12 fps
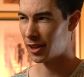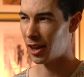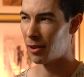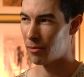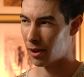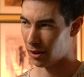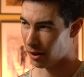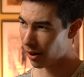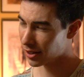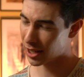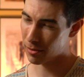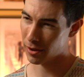came a
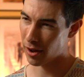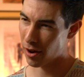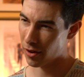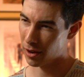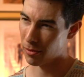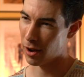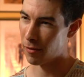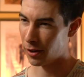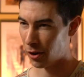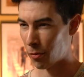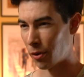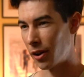long time ago in my
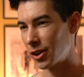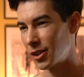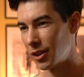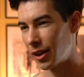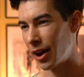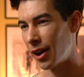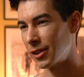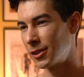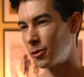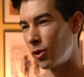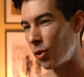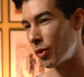video production
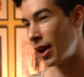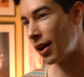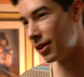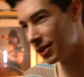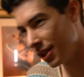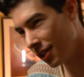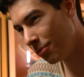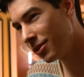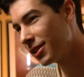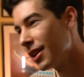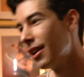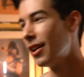class where we had
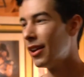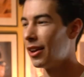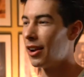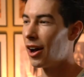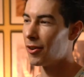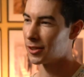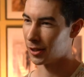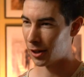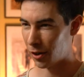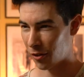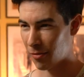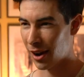teams and I was the
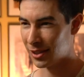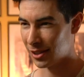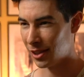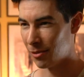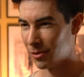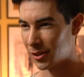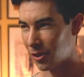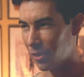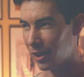leader of my team, so